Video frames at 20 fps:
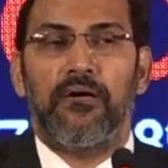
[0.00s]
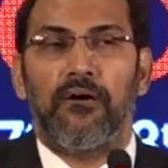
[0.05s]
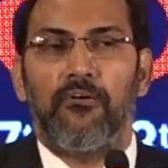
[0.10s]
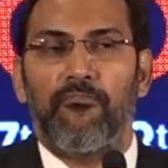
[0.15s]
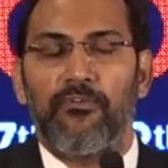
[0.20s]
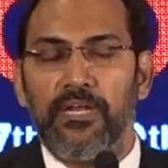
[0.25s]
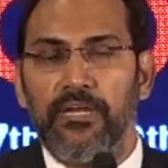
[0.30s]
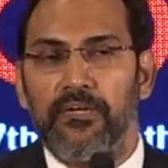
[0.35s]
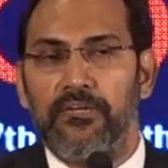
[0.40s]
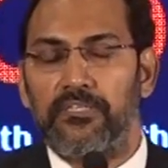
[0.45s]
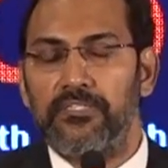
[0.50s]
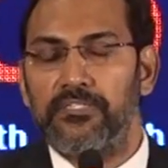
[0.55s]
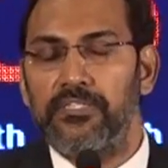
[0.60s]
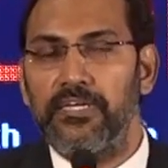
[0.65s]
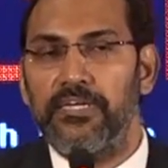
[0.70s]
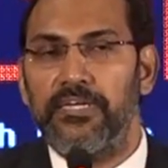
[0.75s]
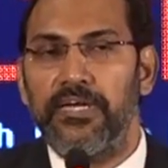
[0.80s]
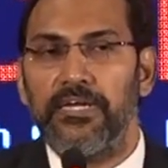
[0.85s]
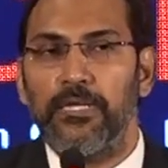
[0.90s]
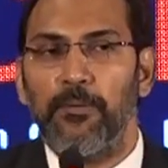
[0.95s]
A very
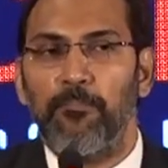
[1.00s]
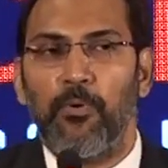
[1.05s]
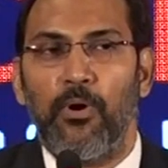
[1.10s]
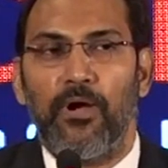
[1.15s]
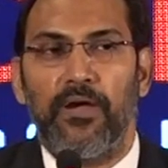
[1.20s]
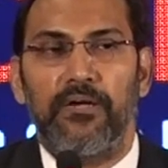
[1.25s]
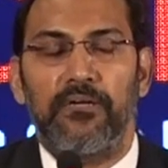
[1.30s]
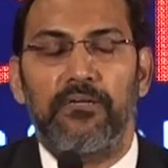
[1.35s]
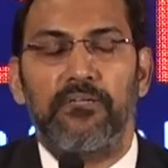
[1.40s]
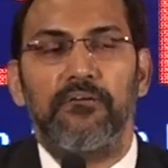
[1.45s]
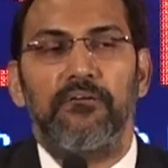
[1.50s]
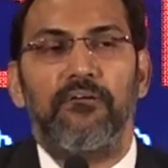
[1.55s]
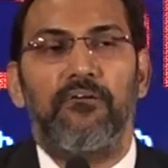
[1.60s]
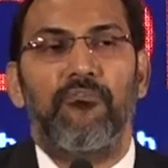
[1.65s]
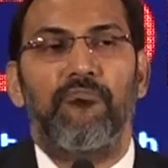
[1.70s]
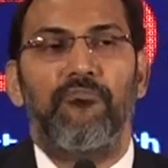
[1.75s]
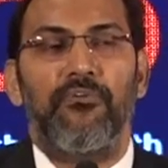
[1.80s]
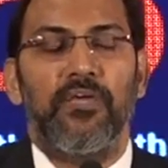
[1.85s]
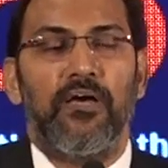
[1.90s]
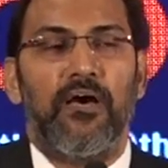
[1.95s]
interesting data point,
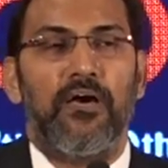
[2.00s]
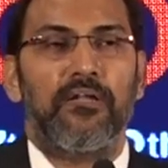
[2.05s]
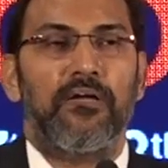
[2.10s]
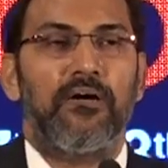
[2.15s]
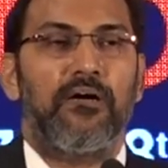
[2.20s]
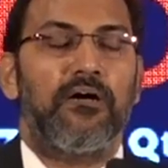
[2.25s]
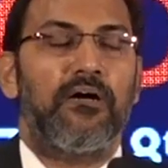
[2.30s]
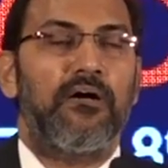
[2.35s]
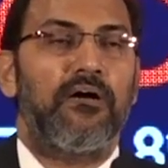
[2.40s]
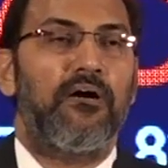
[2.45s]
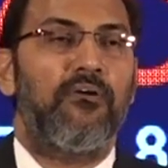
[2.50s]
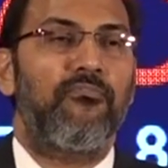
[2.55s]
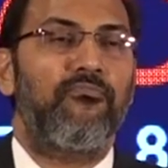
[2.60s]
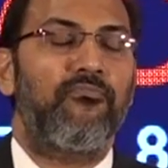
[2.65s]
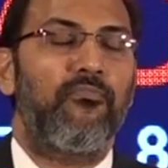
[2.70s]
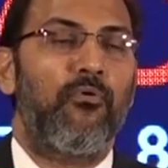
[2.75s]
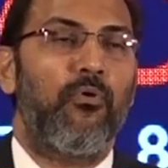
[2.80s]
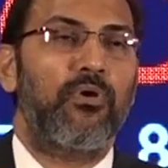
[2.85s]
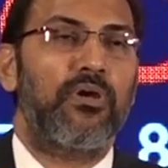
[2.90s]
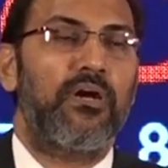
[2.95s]
we are a
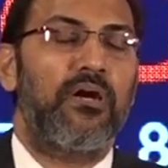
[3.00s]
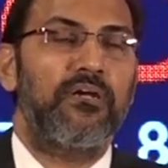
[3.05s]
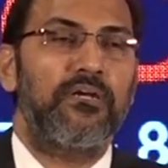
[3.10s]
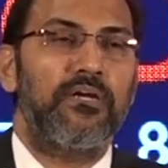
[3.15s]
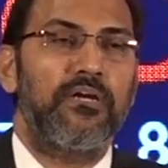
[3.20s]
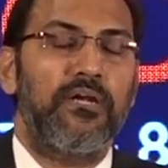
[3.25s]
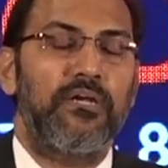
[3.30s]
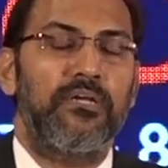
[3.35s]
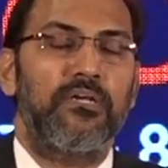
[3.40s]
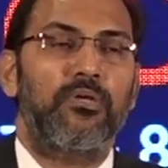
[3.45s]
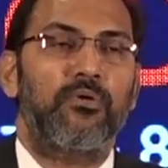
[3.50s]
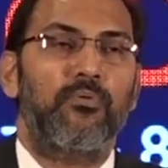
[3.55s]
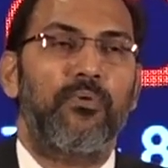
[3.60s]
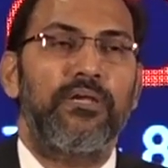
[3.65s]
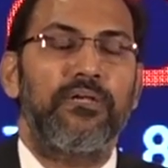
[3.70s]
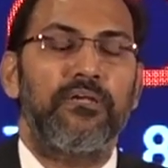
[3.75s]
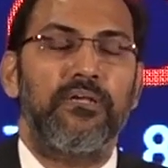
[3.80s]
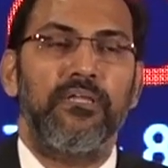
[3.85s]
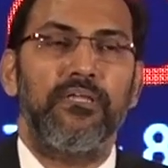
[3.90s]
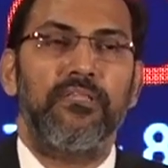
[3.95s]

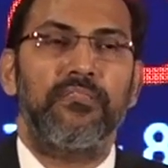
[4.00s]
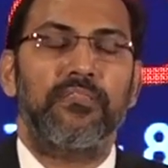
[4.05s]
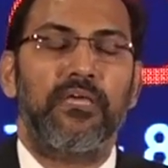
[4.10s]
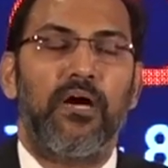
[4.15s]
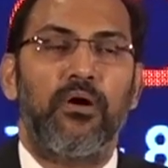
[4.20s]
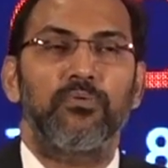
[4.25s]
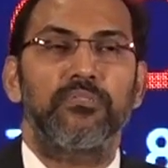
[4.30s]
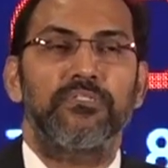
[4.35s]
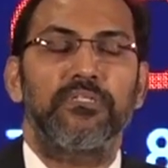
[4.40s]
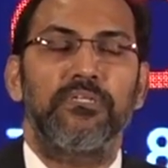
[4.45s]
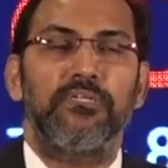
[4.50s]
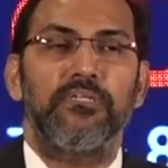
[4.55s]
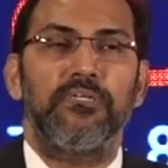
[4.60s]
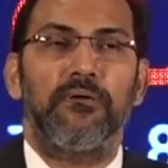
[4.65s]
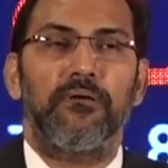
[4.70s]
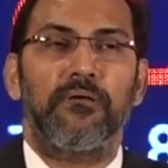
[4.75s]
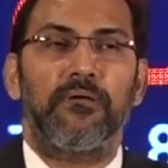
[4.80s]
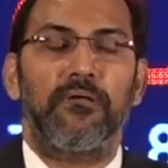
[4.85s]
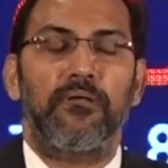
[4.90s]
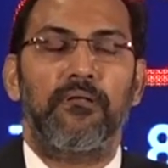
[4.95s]
420,000
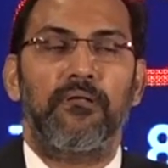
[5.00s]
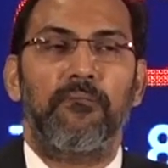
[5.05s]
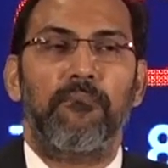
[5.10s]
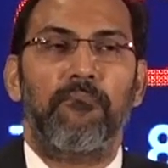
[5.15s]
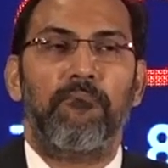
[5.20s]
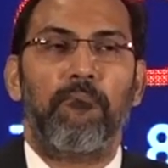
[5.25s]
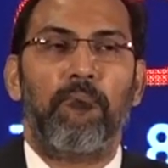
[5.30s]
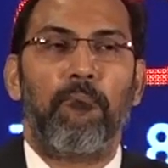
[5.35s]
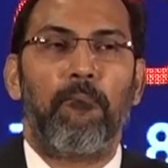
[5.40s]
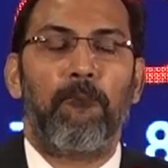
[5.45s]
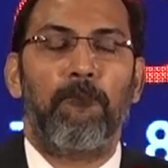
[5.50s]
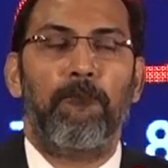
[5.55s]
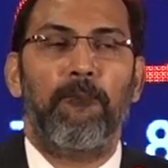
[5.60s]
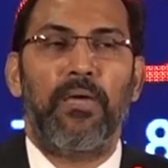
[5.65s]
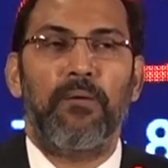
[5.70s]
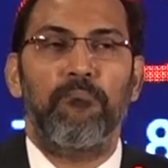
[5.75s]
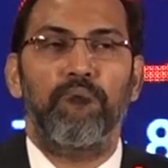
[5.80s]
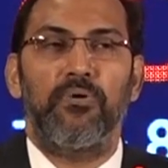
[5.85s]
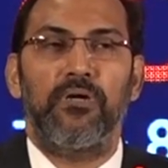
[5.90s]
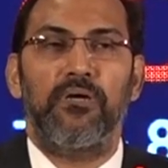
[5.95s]

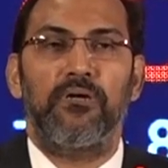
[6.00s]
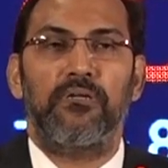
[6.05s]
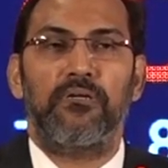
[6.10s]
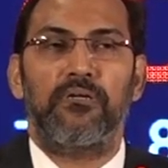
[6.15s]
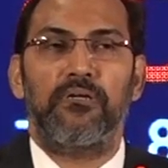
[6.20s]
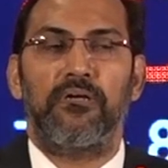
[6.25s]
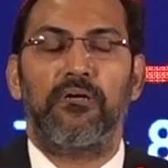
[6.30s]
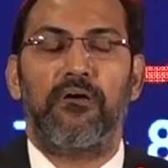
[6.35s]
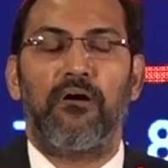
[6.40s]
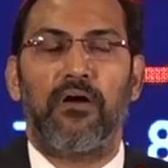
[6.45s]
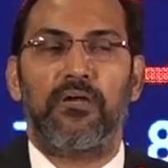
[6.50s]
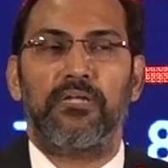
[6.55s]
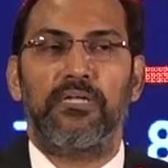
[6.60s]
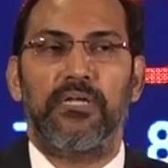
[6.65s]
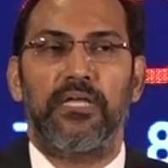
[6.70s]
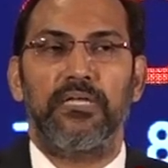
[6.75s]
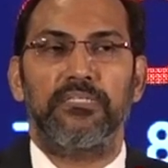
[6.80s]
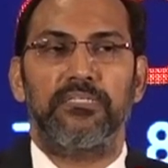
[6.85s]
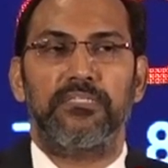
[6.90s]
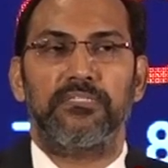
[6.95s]
member
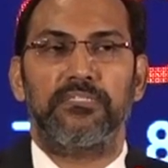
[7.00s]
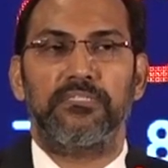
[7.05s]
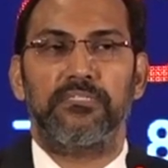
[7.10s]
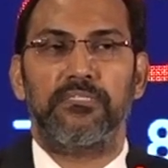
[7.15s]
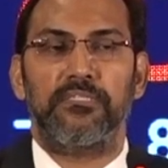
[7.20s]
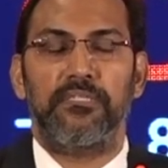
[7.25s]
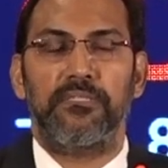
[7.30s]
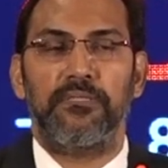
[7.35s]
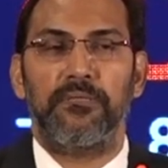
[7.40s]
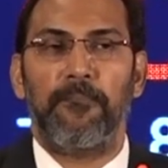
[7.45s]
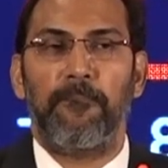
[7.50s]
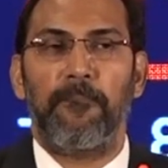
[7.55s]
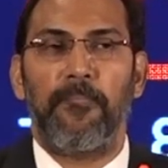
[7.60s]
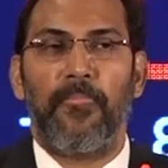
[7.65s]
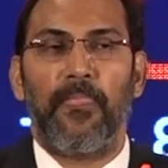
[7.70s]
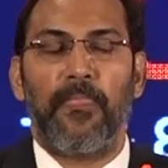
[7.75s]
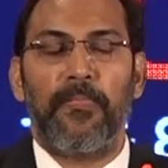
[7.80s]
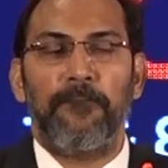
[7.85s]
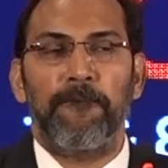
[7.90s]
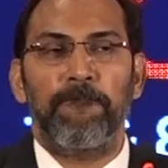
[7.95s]
organization.
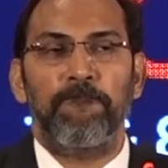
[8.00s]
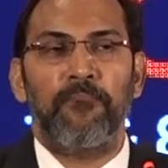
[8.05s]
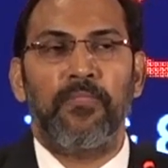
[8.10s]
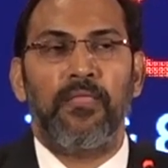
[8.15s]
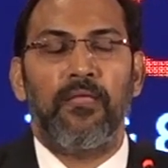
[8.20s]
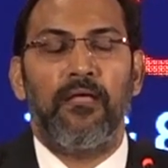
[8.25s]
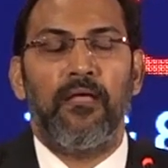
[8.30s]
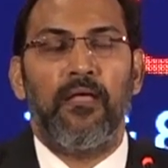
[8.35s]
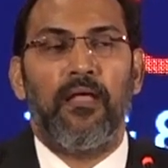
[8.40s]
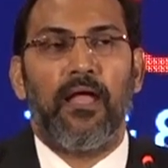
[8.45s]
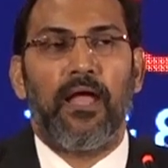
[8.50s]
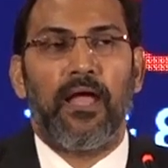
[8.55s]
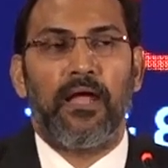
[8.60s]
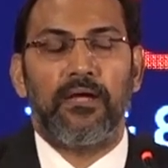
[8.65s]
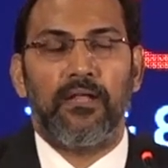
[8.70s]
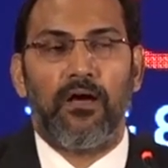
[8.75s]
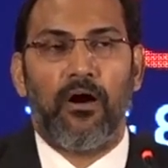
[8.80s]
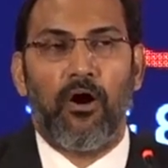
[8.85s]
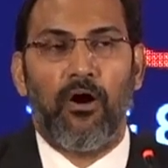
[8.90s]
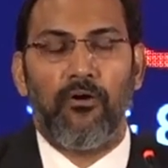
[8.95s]

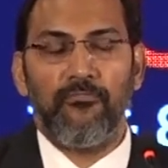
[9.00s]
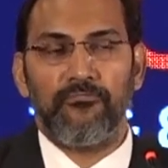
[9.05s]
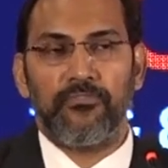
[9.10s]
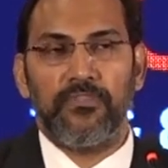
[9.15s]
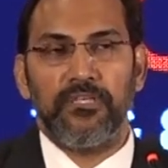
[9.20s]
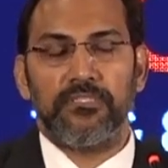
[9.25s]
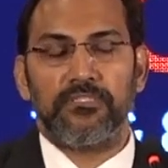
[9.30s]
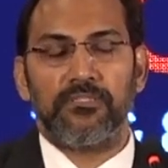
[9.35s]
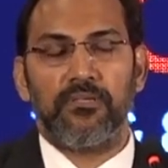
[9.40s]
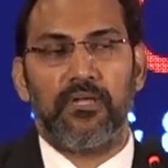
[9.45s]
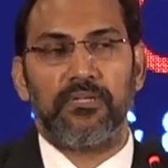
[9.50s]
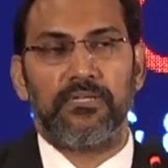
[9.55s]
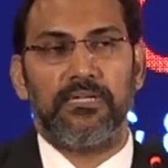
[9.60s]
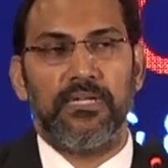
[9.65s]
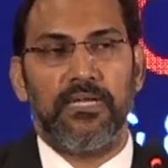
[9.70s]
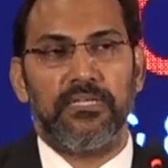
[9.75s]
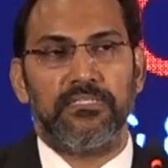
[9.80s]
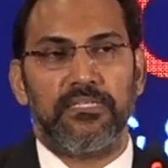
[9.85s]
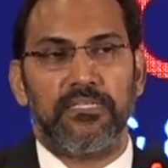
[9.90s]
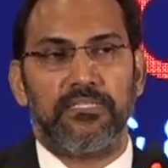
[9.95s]
And of this
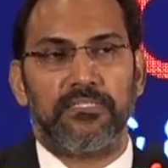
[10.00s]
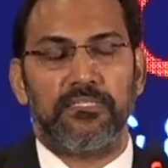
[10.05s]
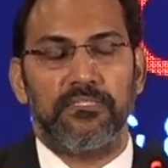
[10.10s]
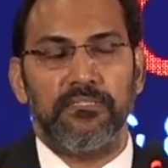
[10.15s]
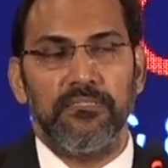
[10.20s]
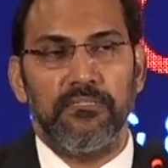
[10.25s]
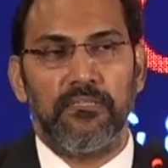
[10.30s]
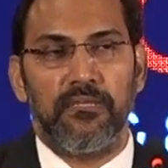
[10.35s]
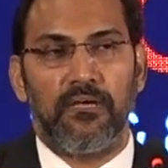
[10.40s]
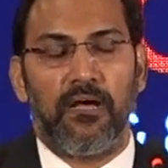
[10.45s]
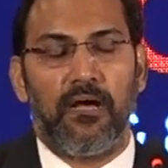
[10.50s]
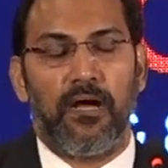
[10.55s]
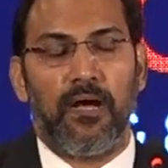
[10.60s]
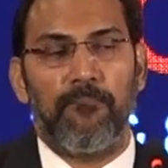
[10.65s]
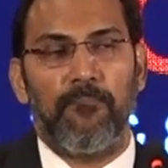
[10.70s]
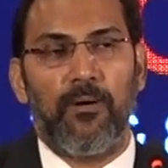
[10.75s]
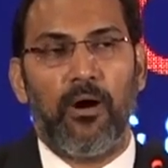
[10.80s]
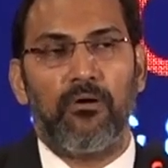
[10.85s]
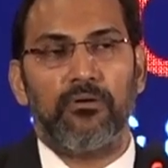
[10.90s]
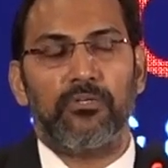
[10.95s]
organization,
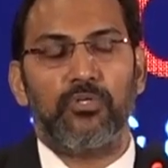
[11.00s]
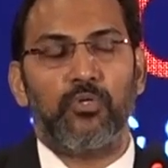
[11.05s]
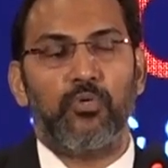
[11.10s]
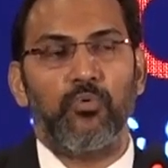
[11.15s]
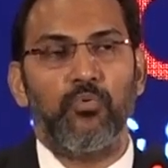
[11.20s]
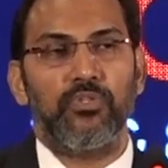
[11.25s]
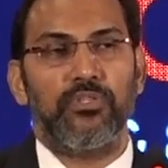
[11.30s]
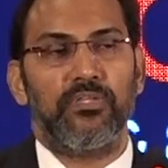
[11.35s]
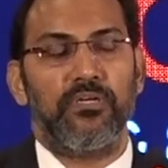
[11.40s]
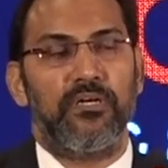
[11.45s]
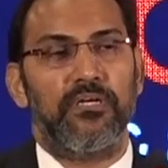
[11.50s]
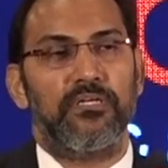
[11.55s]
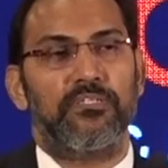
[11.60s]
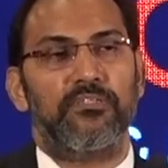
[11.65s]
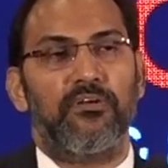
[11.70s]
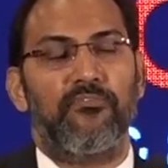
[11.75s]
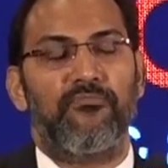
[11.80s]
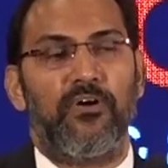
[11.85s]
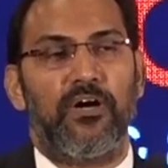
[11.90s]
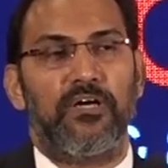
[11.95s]
about
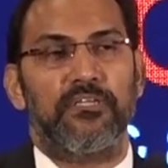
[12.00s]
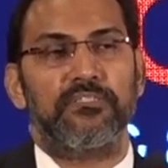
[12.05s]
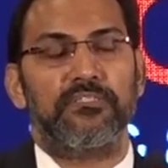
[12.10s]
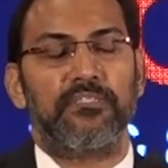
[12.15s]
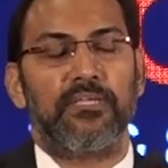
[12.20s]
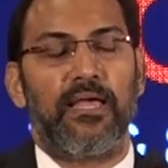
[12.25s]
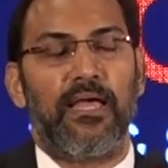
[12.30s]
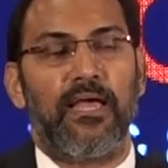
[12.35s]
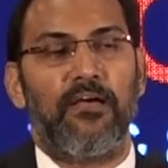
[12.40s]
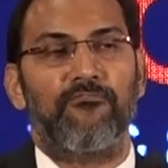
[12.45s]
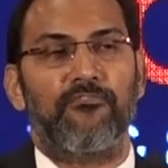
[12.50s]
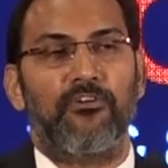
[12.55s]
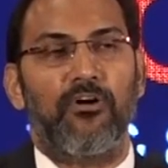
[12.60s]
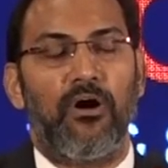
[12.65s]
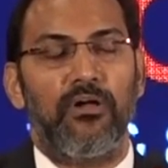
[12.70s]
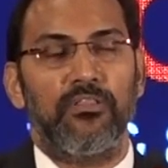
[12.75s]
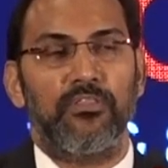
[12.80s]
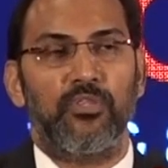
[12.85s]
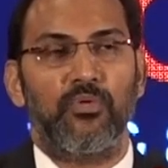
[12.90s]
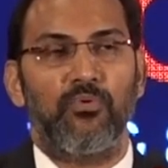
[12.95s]
2/3 of us have
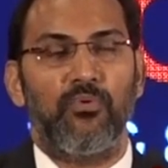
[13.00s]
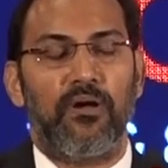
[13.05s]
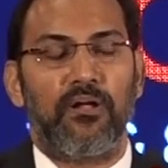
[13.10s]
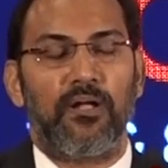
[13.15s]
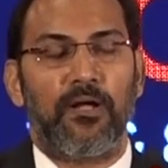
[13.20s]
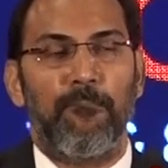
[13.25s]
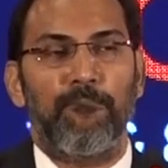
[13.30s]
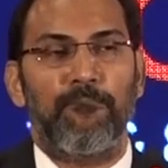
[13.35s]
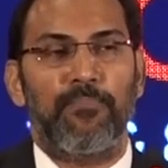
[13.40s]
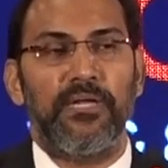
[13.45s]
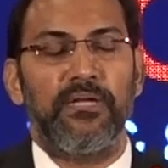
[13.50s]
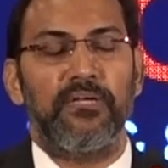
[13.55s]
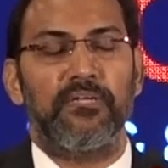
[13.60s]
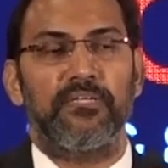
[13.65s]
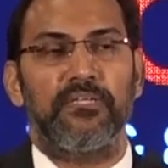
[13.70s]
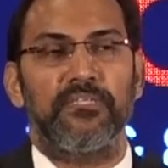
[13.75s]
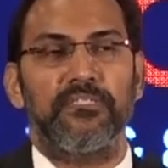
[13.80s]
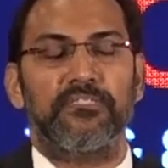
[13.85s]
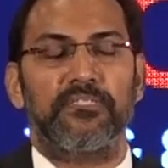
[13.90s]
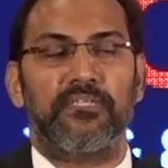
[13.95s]
gone through a complete
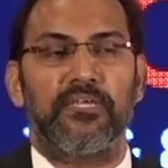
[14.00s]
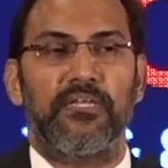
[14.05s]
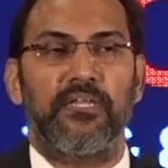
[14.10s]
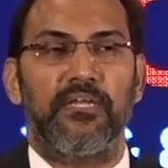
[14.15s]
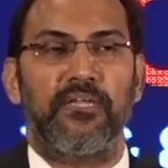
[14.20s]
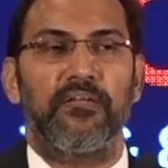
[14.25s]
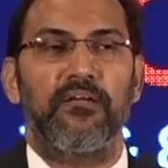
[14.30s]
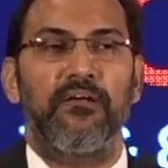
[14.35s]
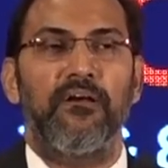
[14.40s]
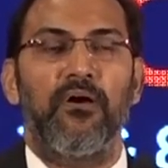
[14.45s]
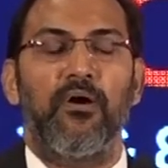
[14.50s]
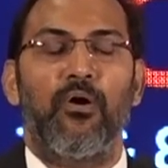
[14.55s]
reskilling